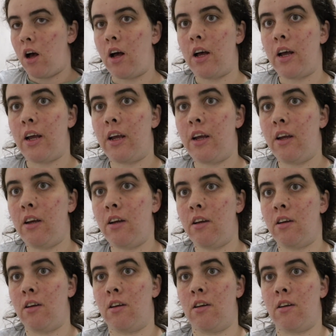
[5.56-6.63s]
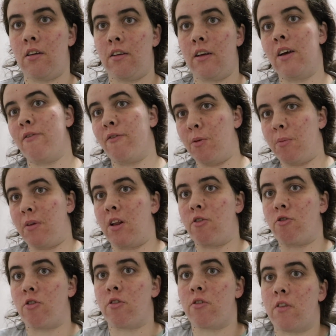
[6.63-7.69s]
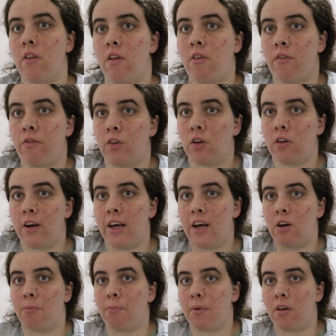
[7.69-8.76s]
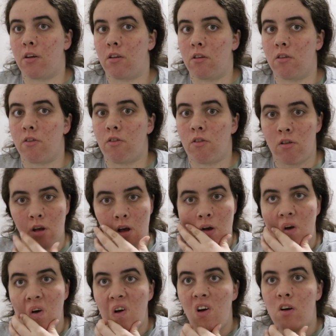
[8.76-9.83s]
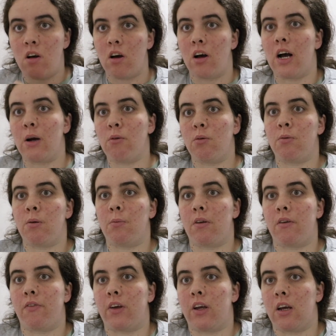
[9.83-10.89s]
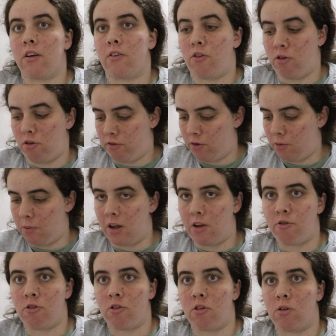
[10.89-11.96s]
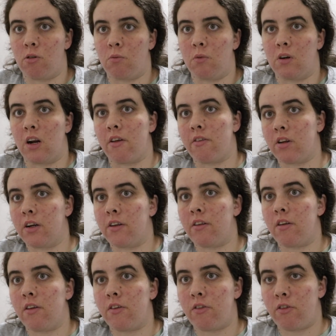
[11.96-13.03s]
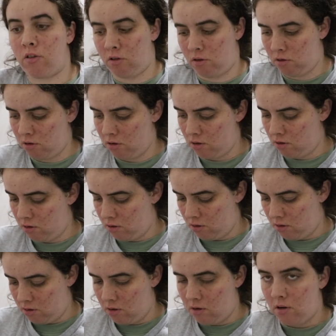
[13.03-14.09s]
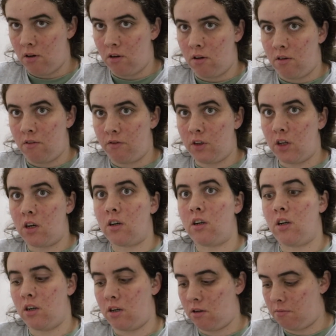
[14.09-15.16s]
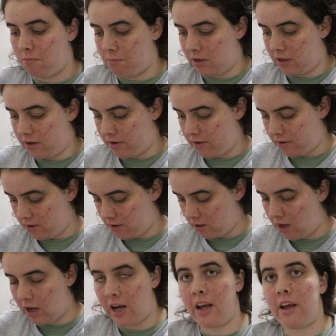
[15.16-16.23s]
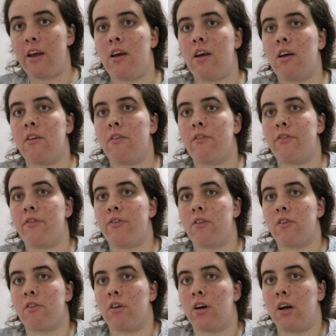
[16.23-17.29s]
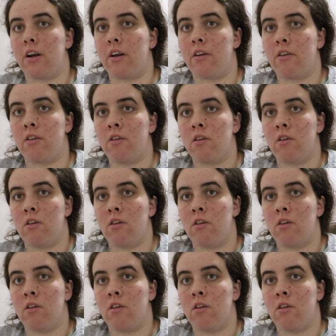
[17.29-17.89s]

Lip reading: I am filming the intro to this vlog now because I will probably forget to film an intro when I start this vlog, but I have decided